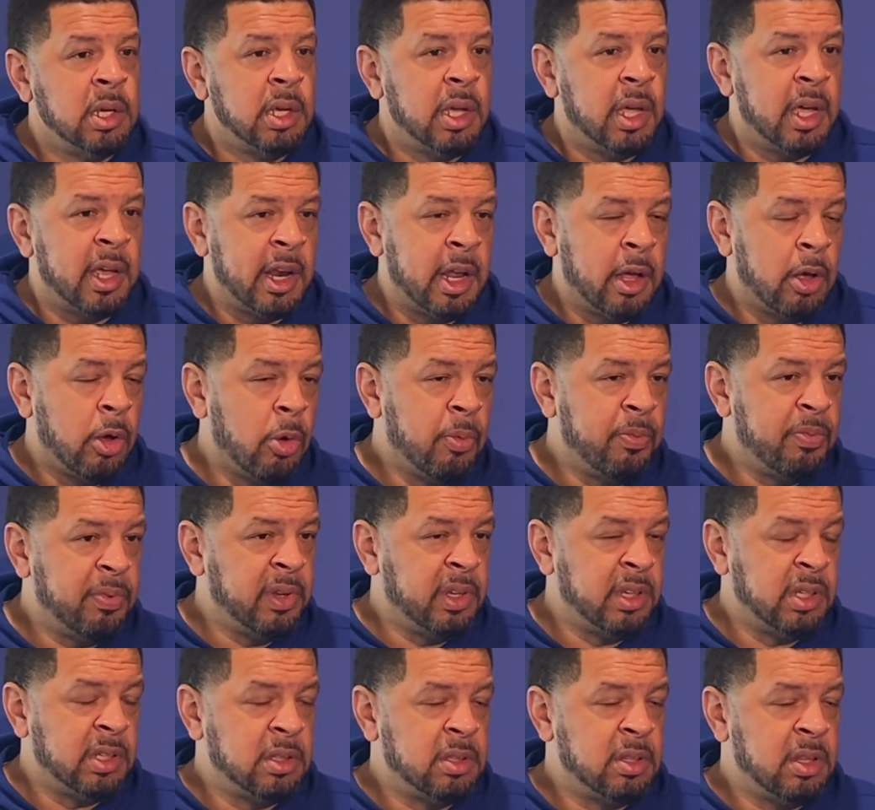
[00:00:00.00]
And
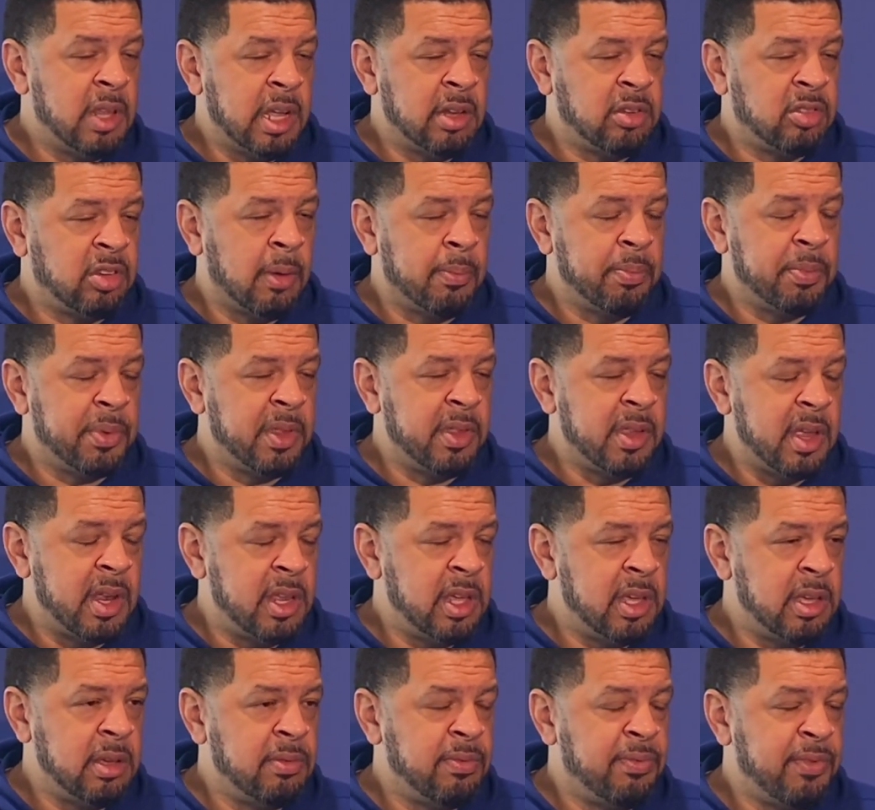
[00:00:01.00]
hopefully that's something that
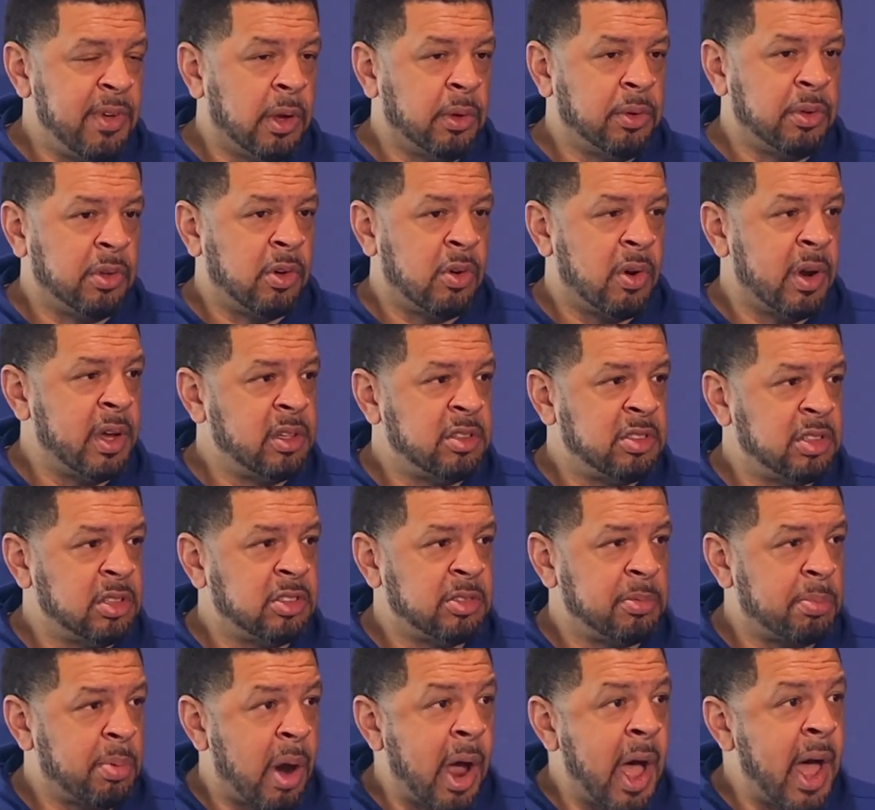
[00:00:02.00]
he felt a great sense
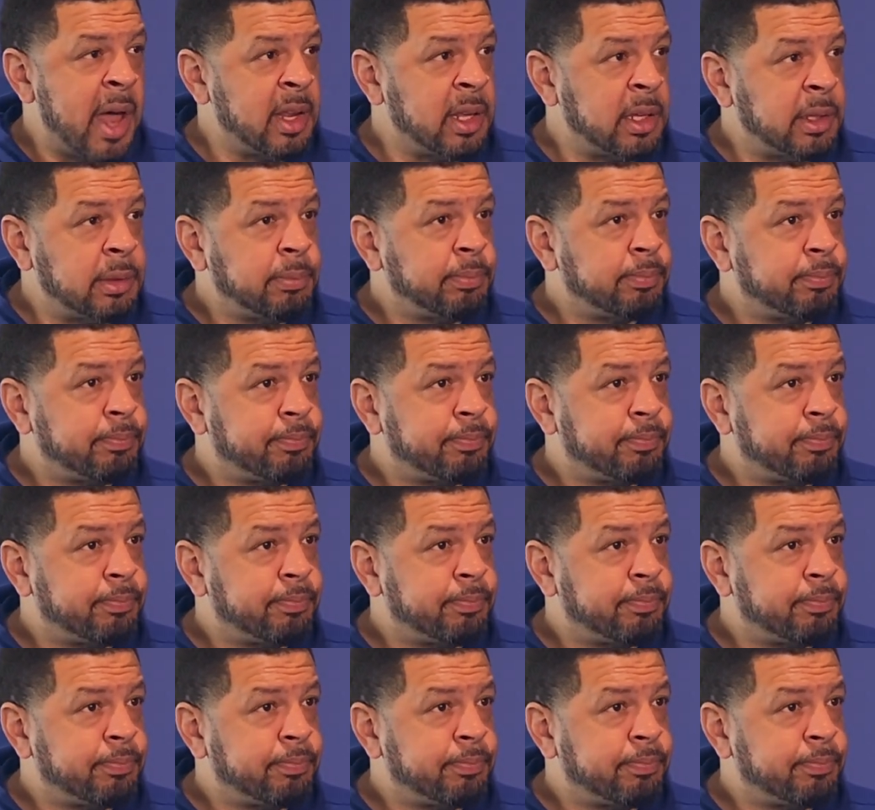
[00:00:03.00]
of pride in.